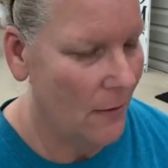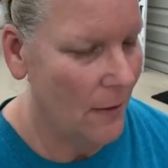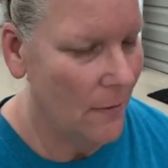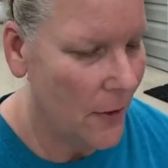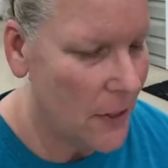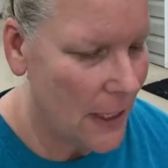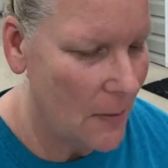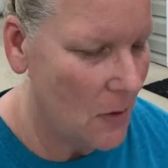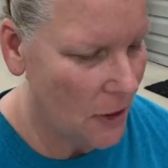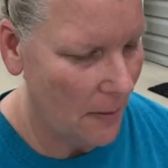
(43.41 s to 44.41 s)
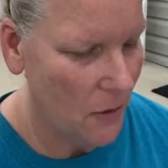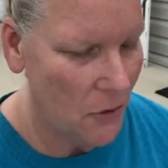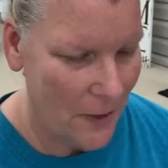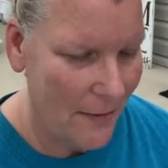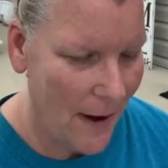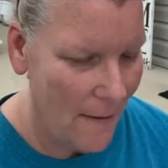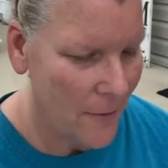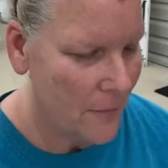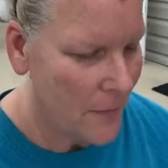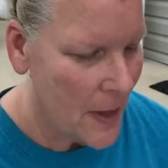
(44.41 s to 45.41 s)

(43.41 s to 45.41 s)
from 1 Samuel chapter 25.